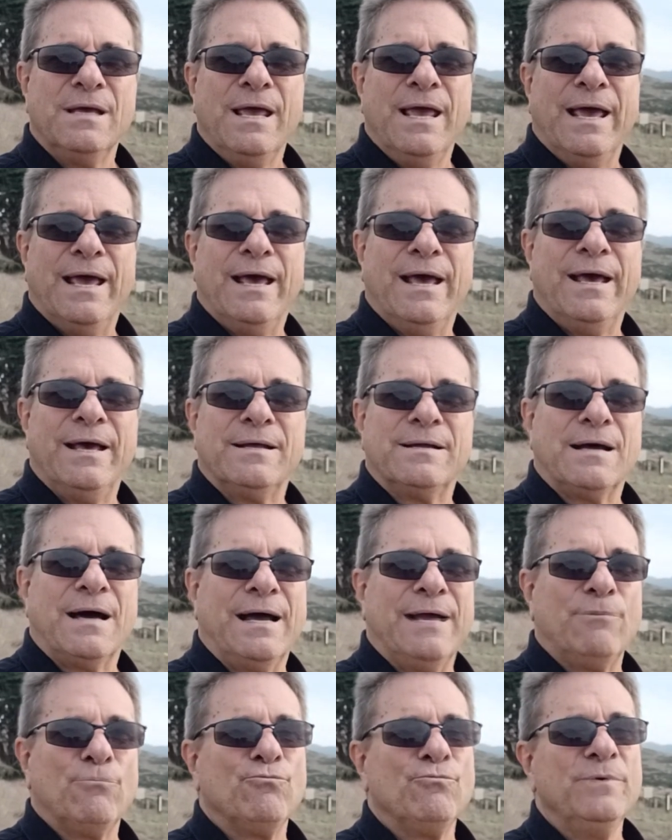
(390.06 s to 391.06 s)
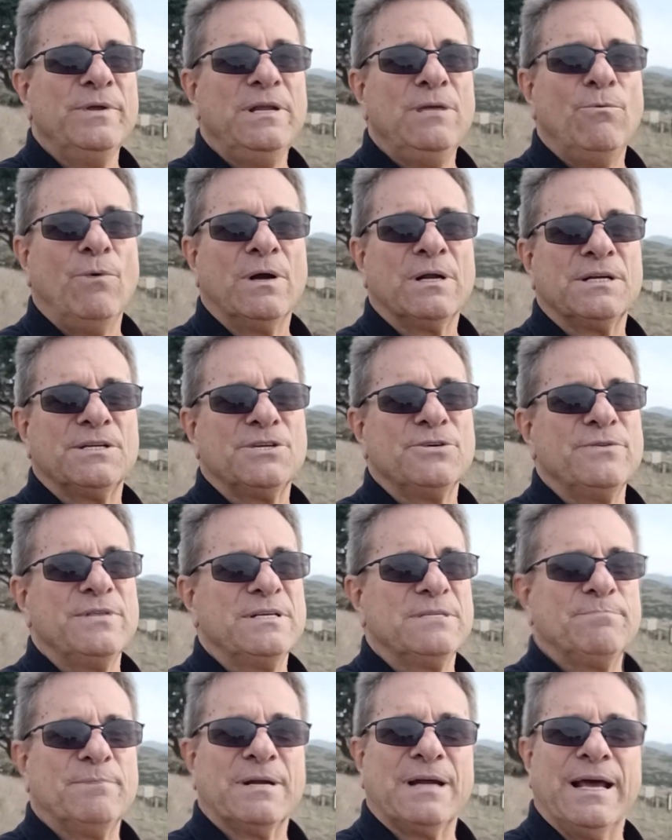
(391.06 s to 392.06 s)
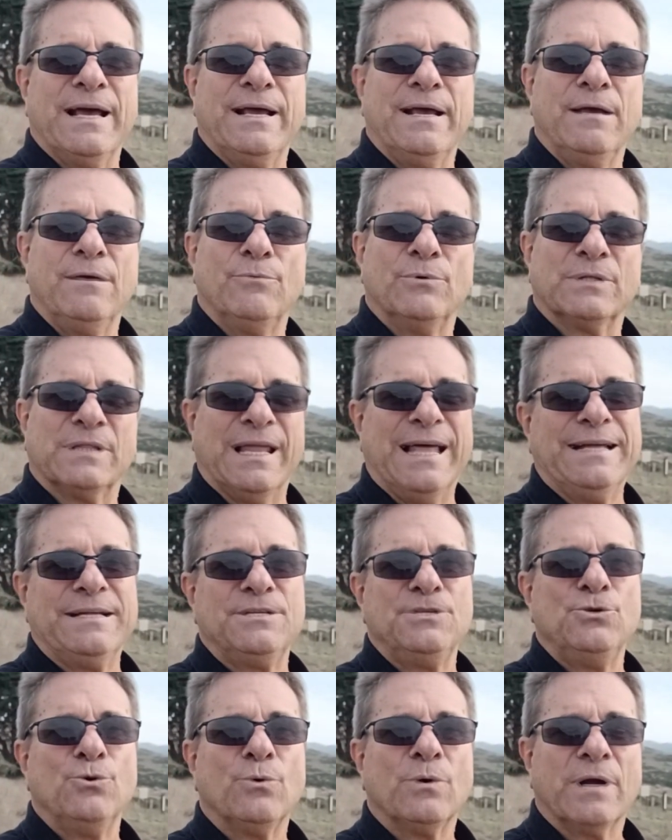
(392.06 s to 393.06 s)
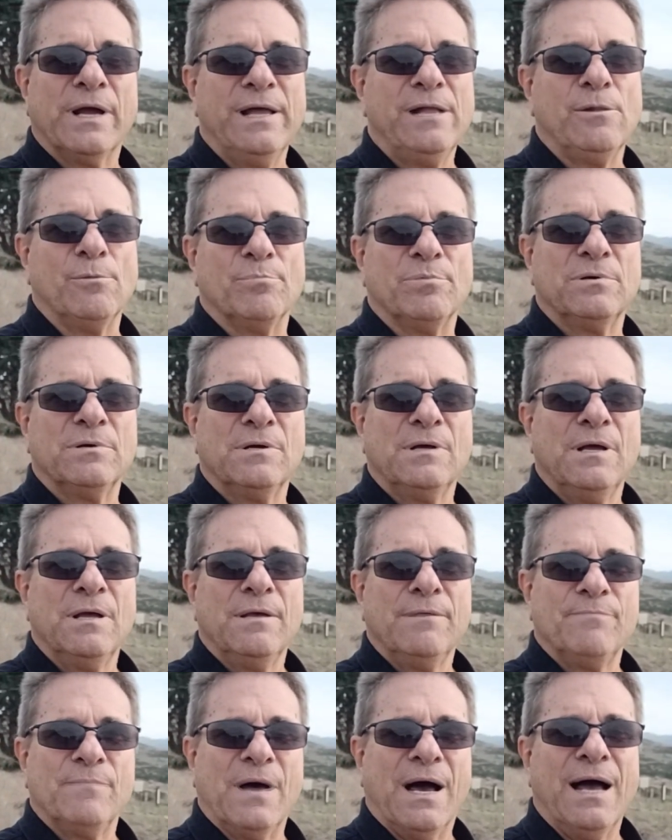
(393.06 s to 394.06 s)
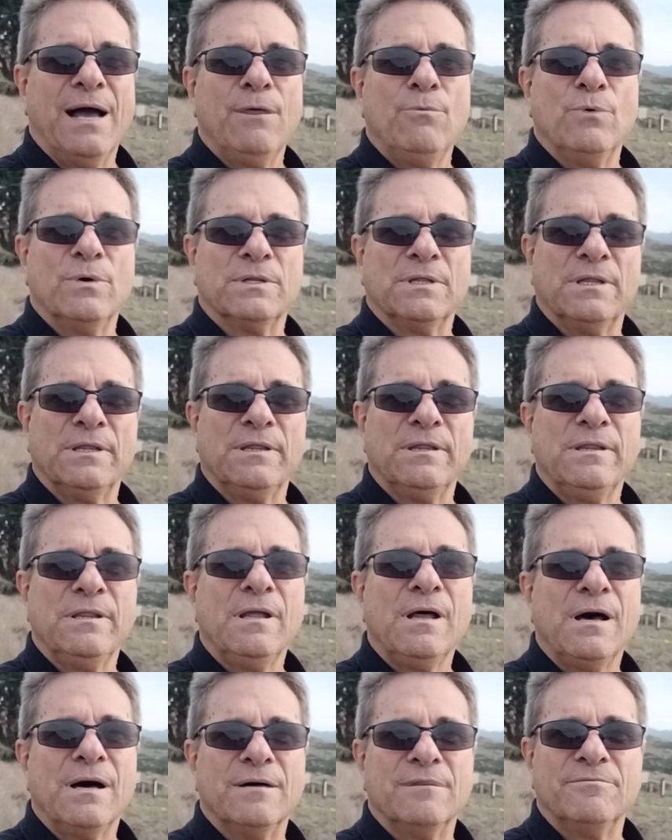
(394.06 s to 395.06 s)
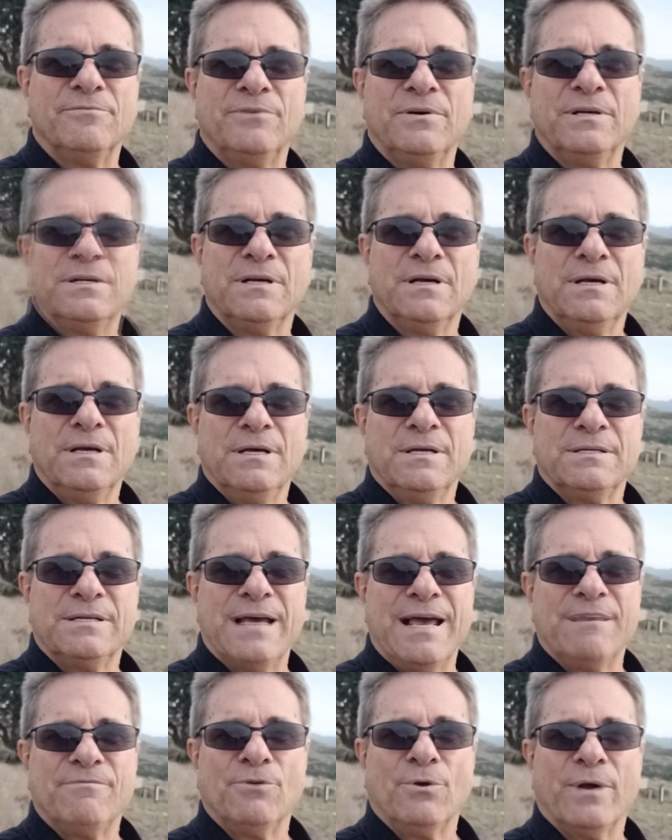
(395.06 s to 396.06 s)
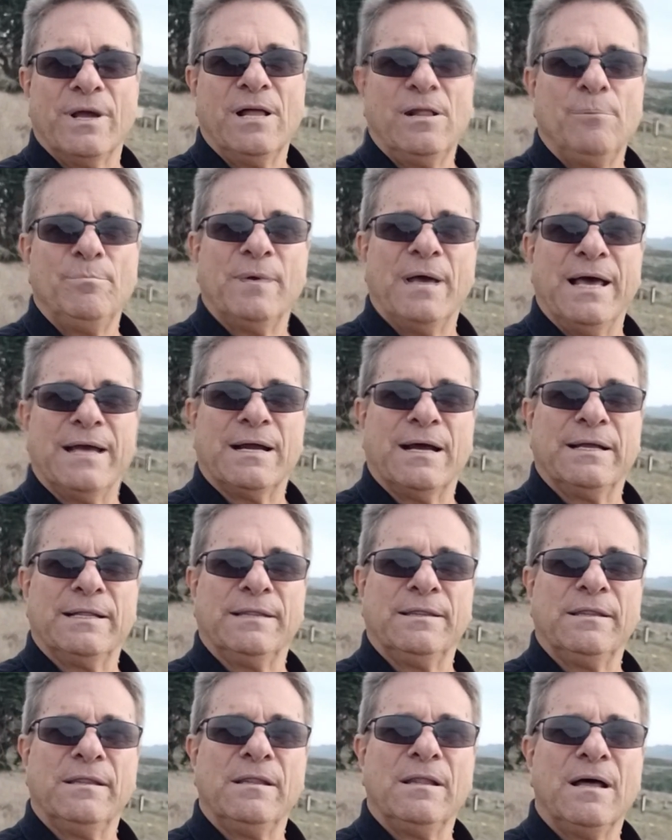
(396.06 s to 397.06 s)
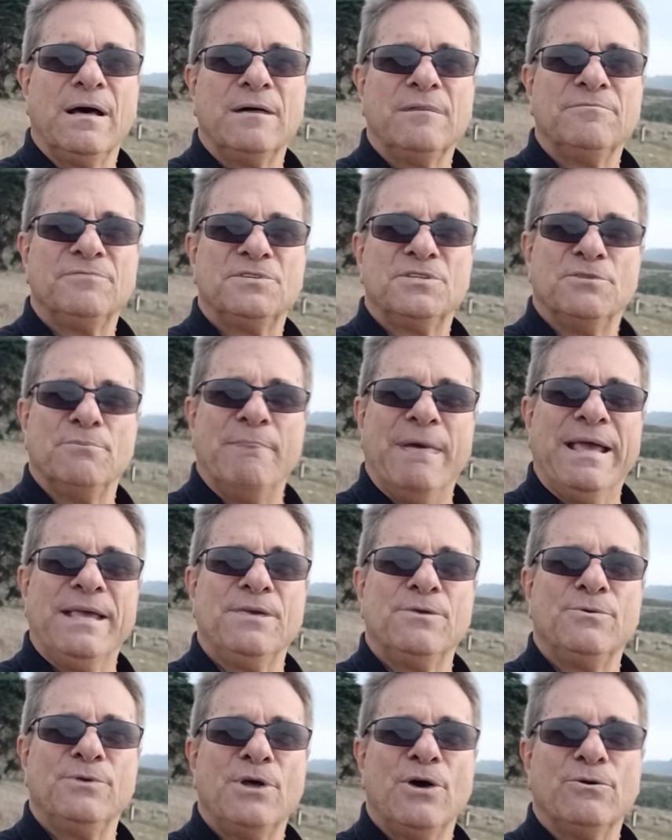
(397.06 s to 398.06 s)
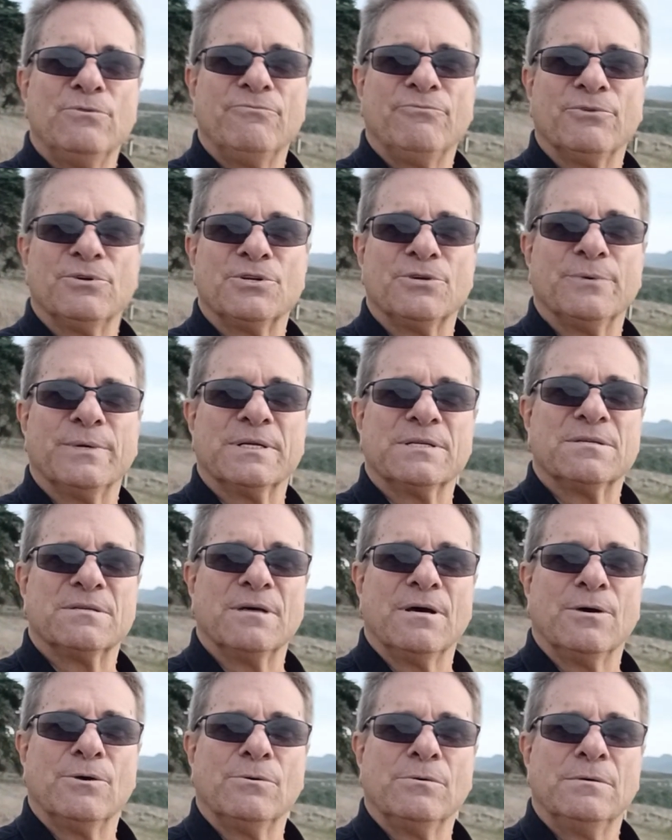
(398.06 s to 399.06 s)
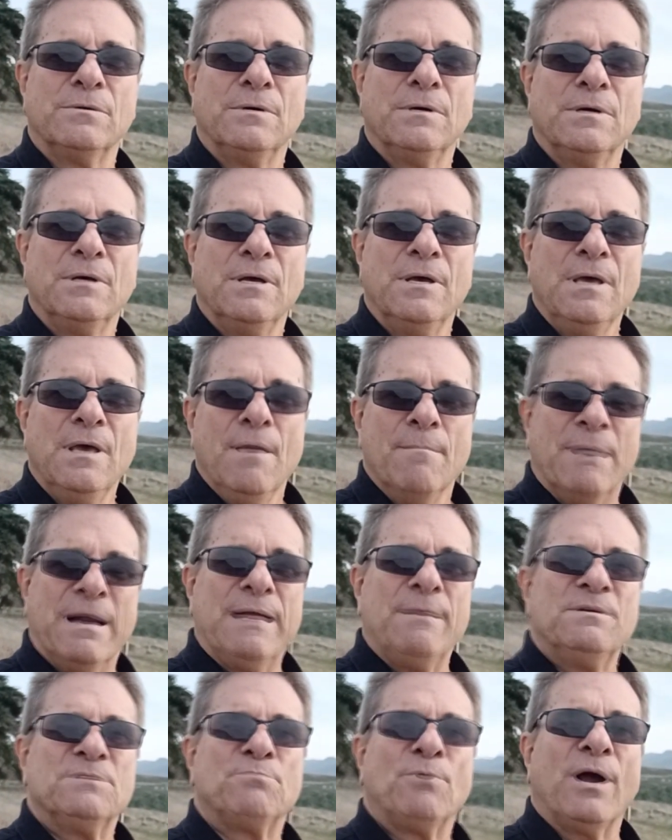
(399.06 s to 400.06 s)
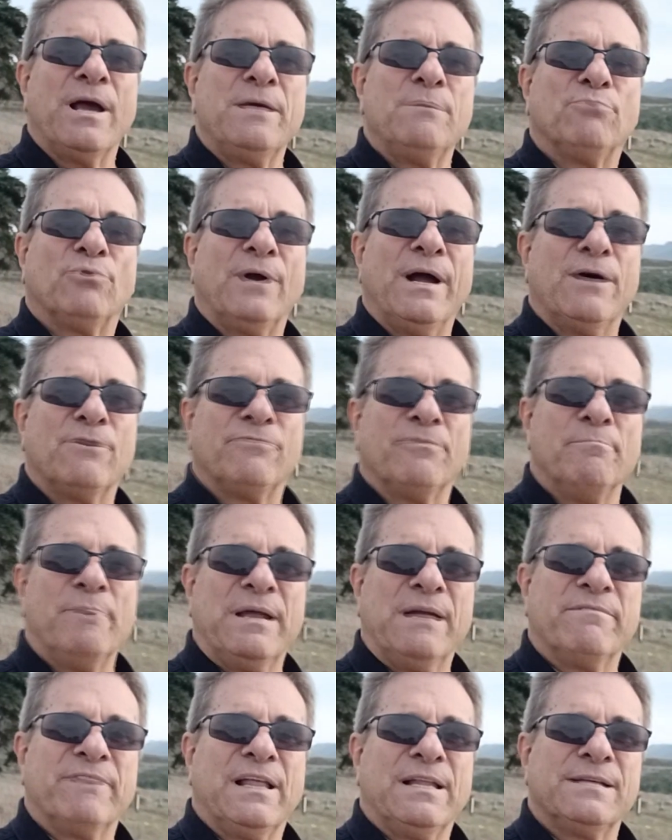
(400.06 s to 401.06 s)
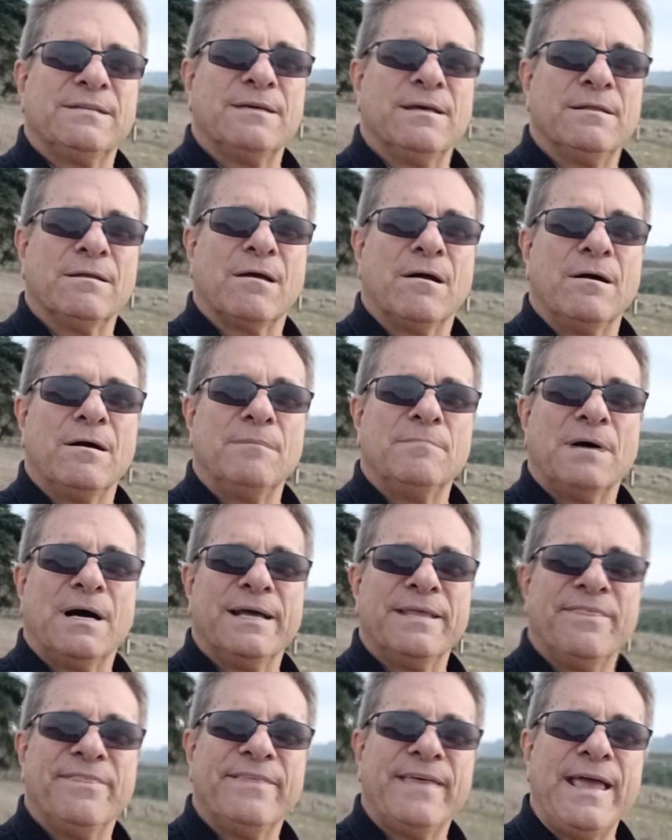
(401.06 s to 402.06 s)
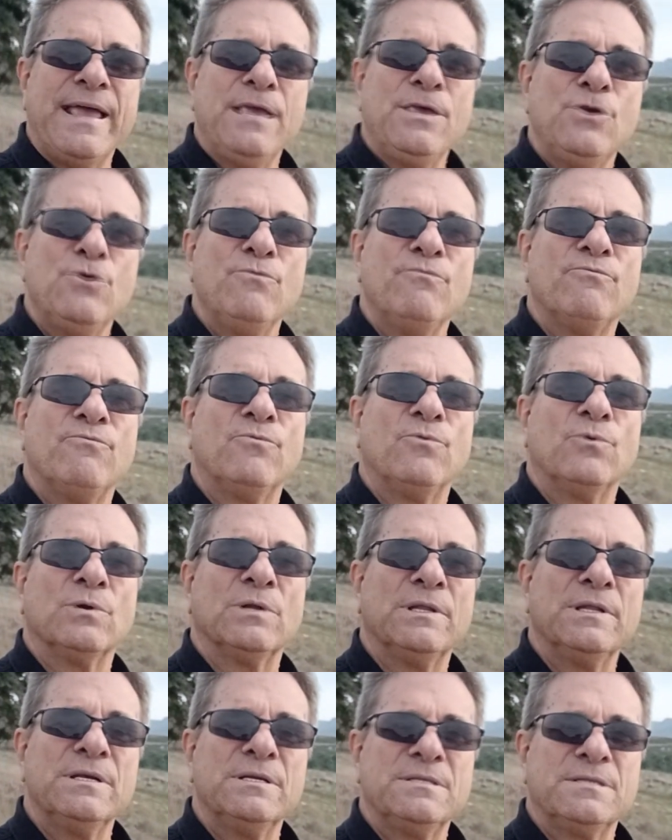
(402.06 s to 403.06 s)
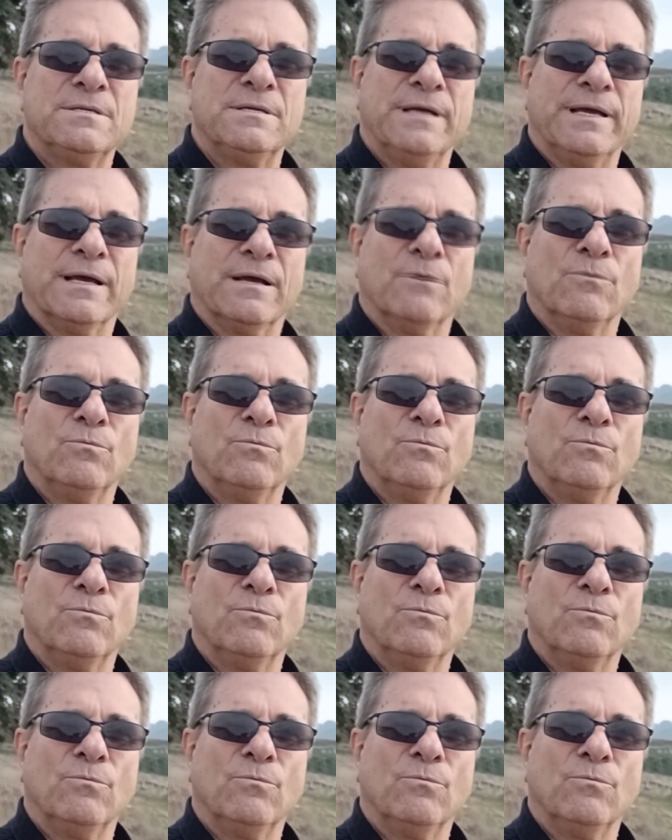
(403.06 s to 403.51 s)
And I really want to do this, but I would like your help. I would love to have your help, and I'd love to make you known for doing so. My name is Brian Brown from Bennett Valley Telecom. I thank you for listening.